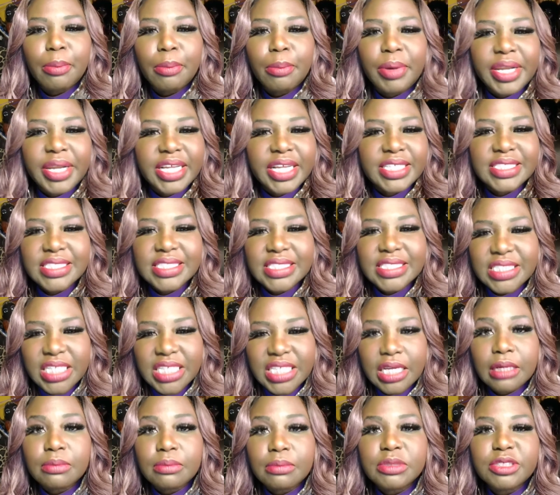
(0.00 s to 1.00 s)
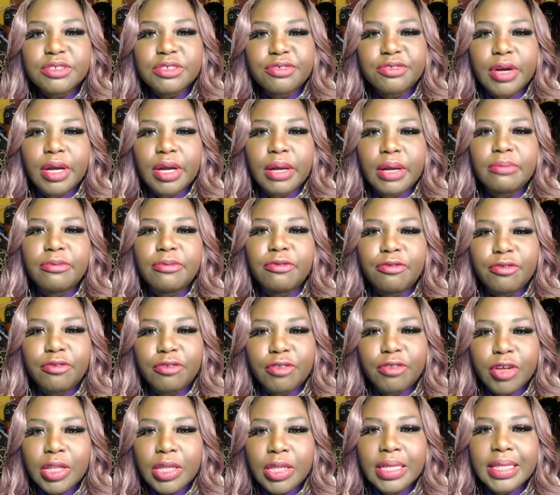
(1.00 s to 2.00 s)
but it stems from
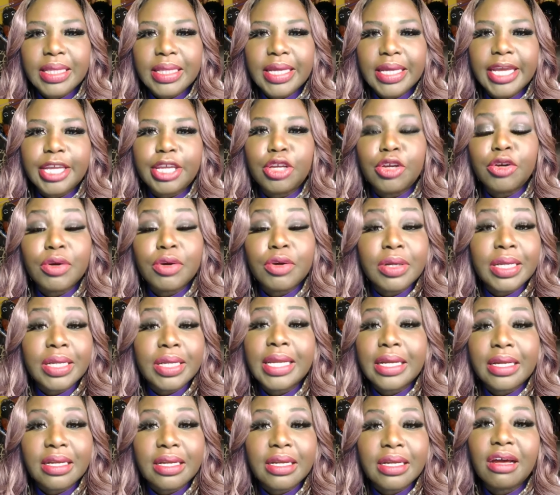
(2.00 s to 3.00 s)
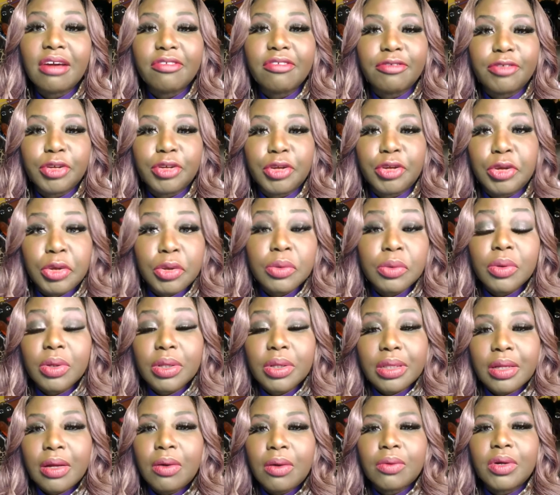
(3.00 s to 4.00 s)
feeling like you're not enough. You
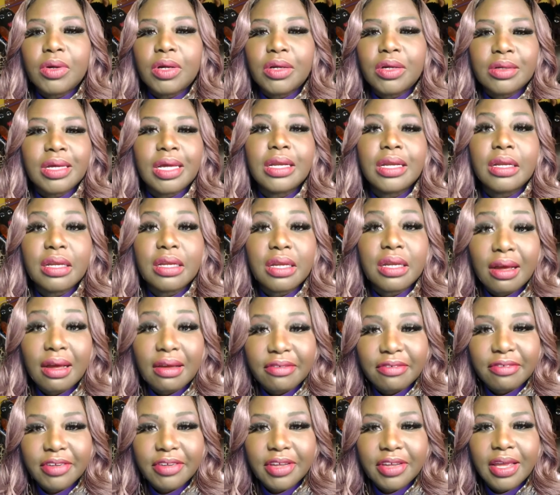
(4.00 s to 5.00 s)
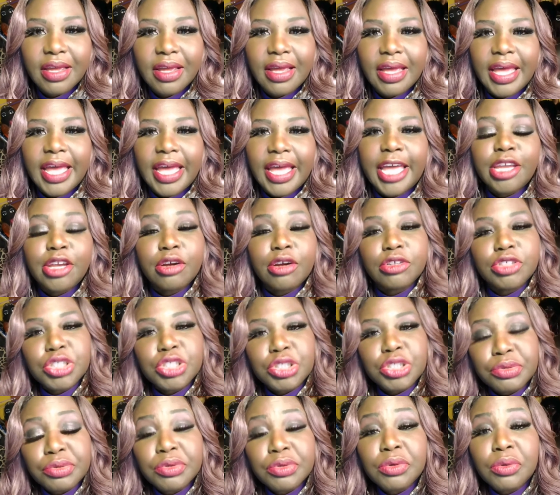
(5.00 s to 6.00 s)
alone are not enough. And your
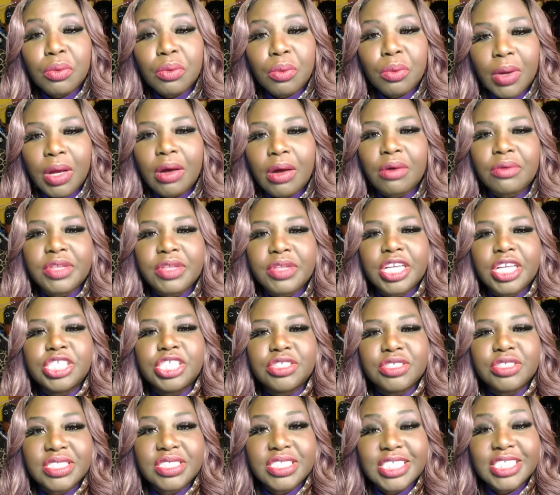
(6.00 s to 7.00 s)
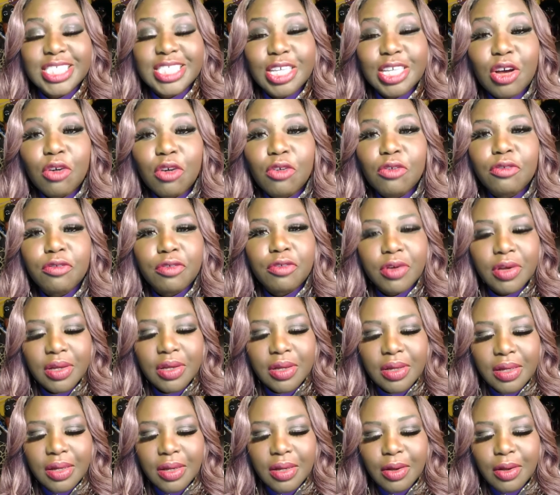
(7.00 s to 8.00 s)
true wealth is yourself.
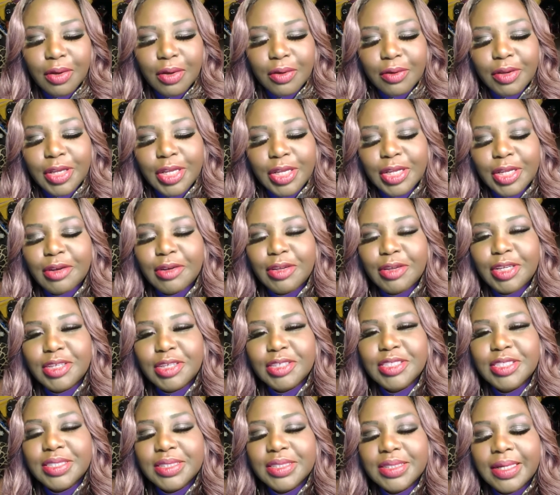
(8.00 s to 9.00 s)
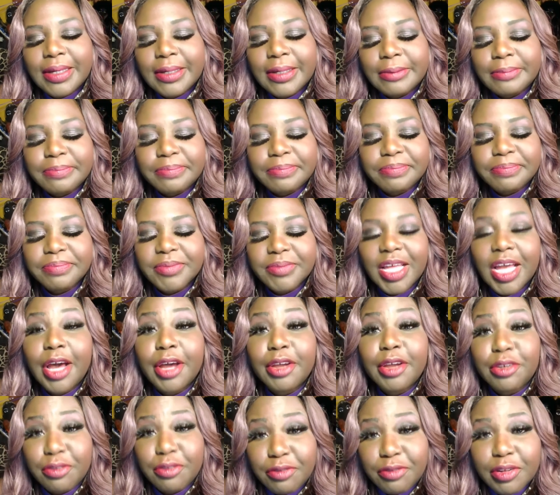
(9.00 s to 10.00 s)
you know, your, um,
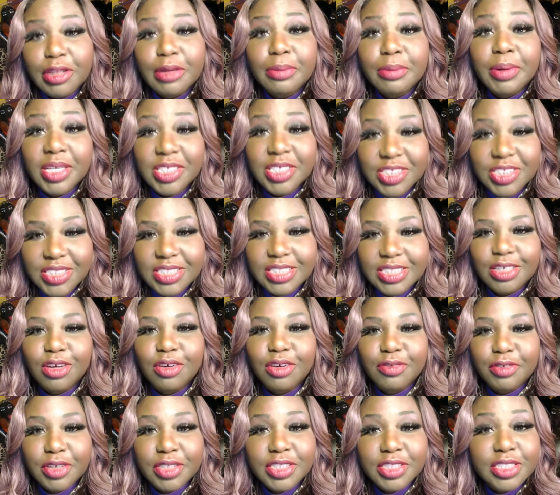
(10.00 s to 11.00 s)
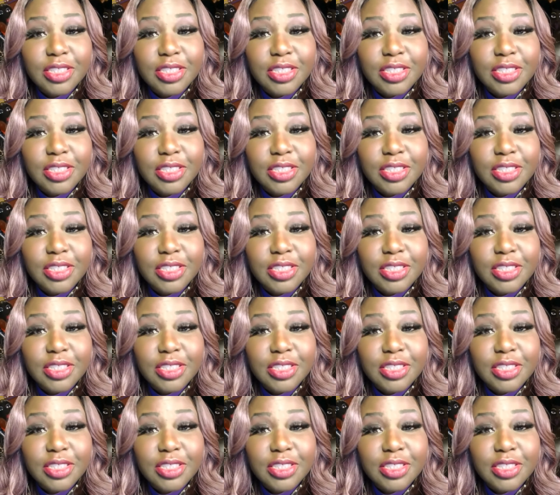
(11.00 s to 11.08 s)
how you feel about yourself, your